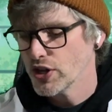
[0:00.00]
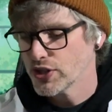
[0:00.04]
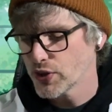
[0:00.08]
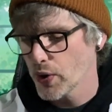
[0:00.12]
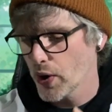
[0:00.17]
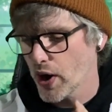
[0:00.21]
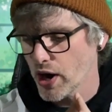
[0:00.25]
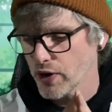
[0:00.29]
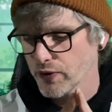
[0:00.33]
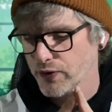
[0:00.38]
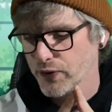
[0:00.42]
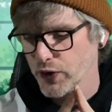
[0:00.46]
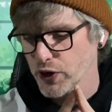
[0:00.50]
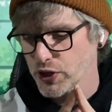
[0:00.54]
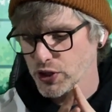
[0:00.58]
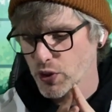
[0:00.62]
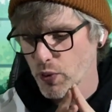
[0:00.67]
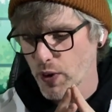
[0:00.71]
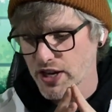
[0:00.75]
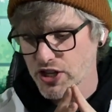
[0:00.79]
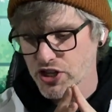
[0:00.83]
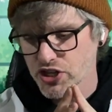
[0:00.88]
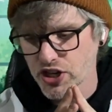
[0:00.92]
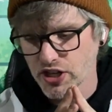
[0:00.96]
So our
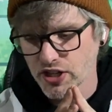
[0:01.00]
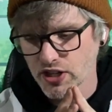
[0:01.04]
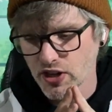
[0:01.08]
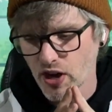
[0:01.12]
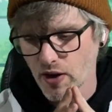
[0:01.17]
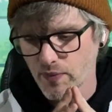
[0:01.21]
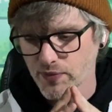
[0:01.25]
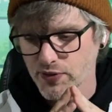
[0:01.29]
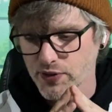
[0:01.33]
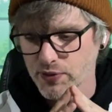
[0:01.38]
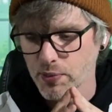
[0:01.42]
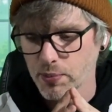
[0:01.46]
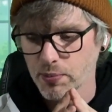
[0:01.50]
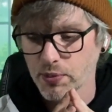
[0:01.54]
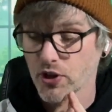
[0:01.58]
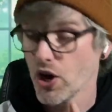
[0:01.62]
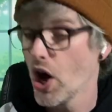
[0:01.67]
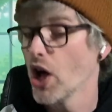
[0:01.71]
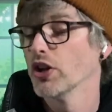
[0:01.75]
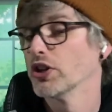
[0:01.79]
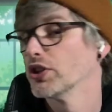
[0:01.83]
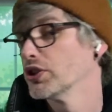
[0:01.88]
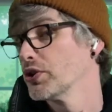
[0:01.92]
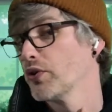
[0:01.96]
first question comes from
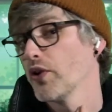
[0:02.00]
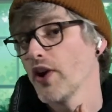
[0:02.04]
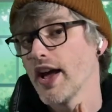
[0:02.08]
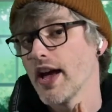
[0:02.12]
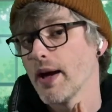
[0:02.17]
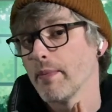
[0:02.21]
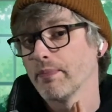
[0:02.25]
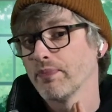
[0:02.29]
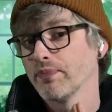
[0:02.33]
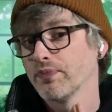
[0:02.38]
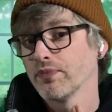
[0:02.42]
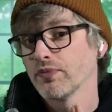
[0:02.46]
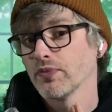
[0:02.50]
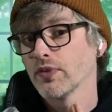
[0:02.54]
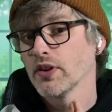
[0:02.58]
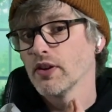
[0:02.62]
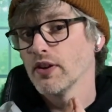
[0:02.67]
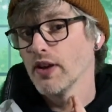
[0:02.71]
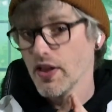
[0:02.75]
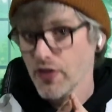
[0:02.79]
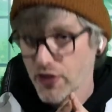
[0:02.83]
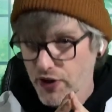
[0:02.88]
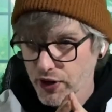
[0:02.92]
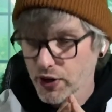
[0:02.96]
Colin Graham,
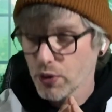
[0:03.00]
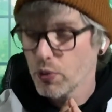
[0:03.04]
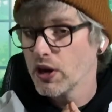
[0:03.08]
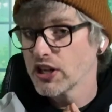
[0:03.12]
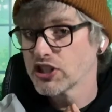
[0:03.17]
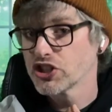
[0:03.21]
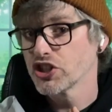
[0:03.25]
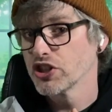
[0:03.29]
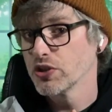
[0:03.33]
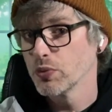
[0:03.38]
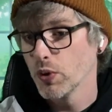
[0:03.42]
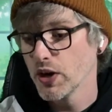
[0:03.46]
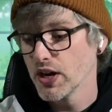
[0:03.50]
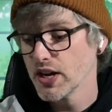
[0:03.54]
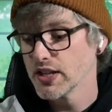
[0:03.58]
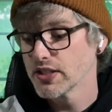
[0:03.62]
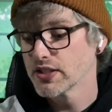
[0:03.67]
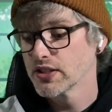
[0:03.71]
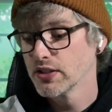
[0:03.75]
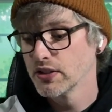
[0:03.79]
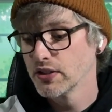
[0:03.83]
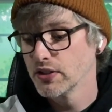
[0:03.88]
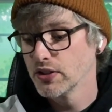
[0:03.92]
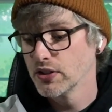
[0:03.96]
and their question
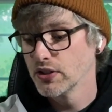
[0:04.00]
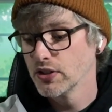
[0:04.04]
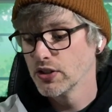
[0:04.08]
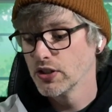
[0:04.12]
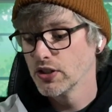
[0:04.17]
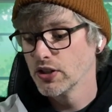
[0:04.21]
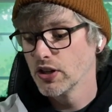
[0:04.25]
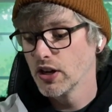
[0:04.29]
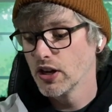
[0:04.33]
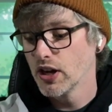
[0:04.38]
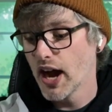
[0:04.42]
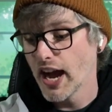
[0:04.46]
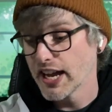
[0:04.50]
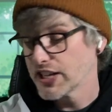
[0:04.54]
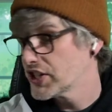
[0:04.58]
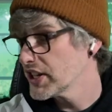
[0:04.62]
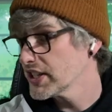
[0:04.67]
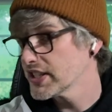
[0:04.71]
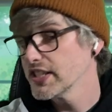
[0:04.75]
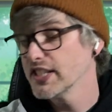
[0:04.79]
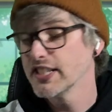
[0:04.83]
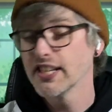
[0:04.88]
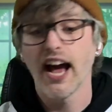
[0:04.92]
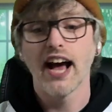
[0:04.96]
was, "I
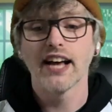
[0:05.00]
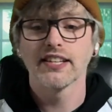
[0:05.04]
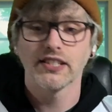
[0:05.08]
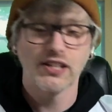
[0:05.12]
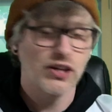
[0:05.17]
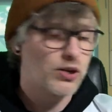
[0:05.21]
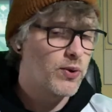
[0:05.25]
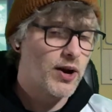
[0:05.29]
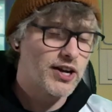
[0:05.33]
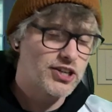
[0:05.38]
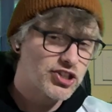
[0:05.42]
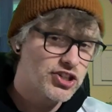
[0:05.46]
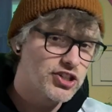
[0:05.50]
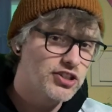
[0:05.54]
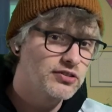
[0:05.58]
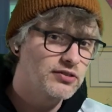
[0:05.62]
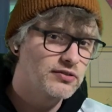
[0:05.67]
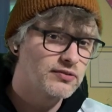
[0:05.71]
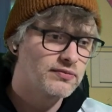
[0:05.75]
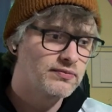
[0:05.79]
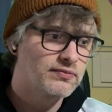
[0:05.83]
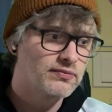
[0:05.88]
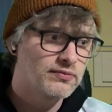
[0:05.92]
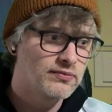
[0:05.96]
just need to ask a
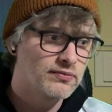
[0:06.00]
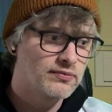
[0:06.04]
question."